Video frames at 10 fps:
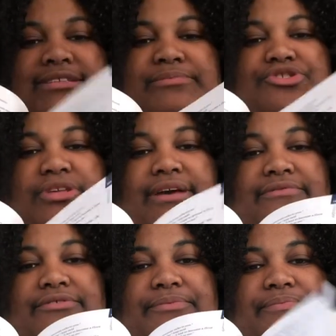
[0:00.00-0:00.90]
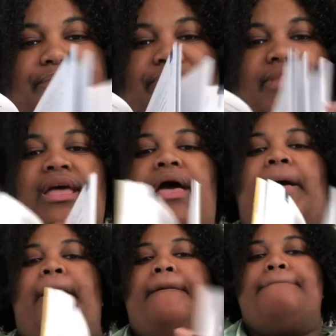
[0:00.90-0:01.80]
this much left,
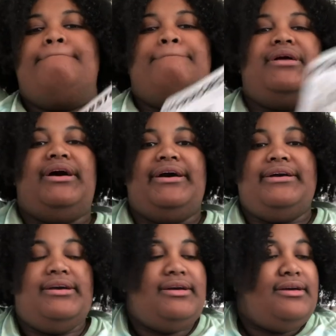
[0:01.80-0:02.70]
but